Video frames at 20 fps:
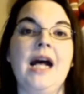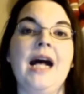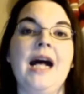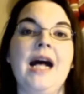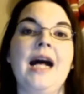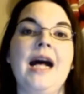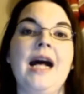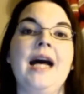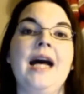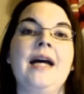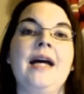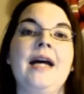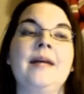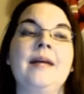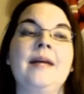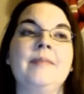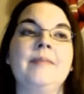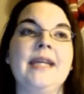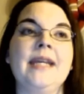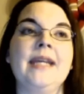
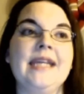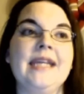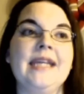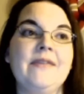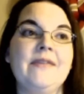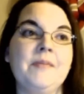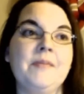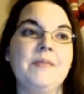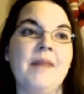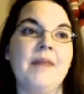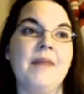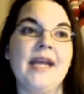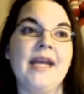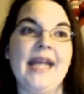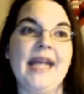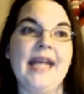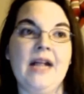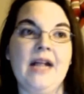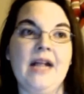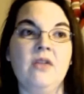and given my
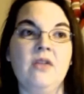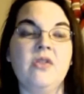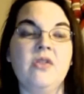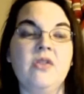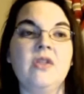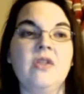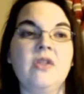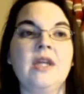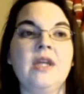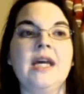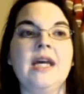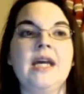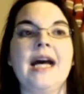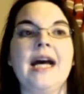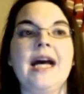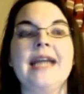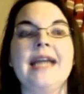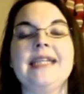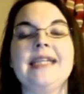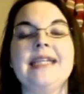health,
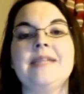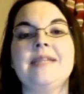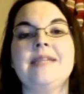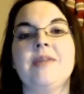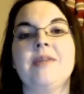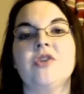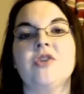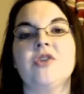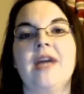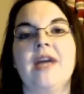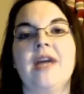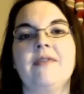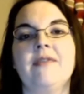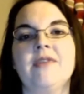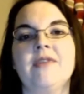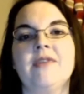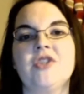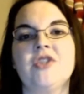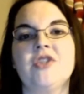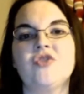I need to make sure I have a
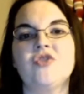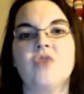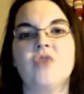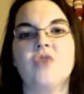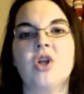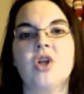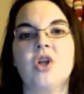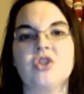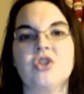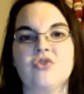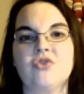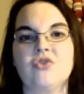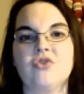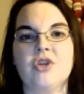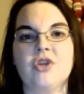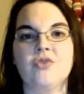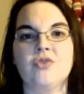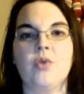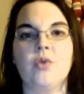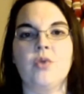very strong
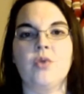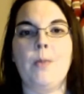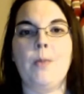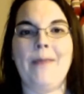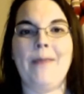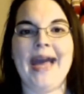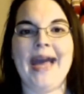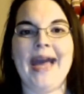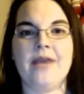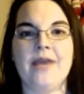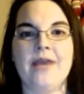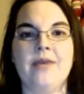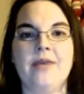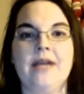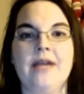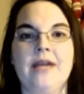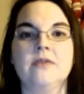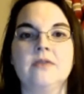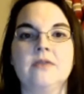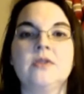structural
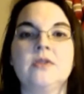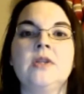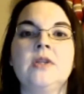background